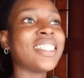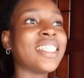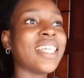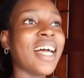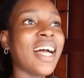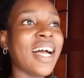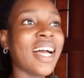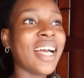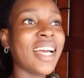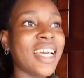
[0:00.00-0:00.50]
And
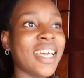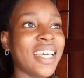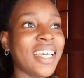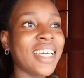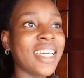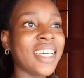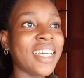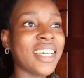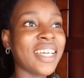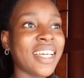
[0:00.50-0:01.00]

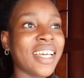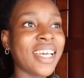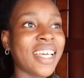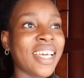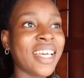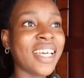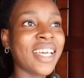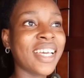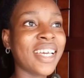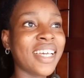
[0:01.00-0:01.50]
I
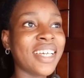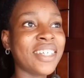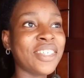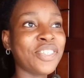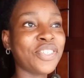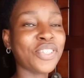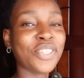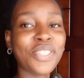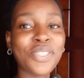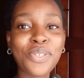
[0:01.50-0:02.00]

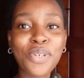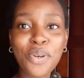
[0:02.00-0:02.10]
just